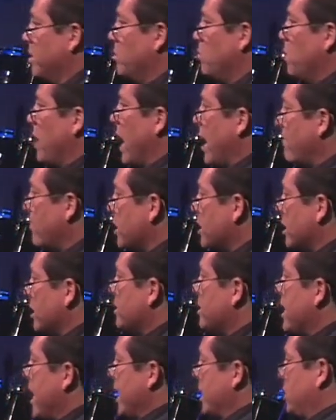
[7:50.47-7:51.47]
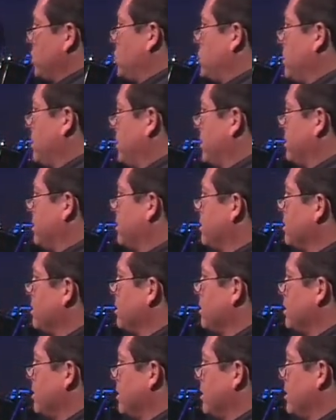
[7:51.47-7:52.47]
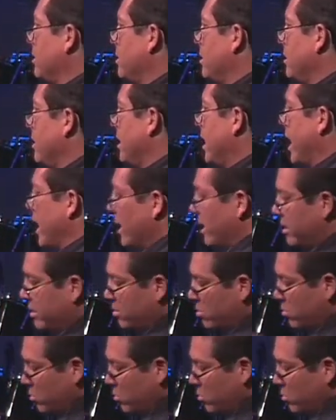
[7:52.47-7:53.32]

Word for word: We have a connection. And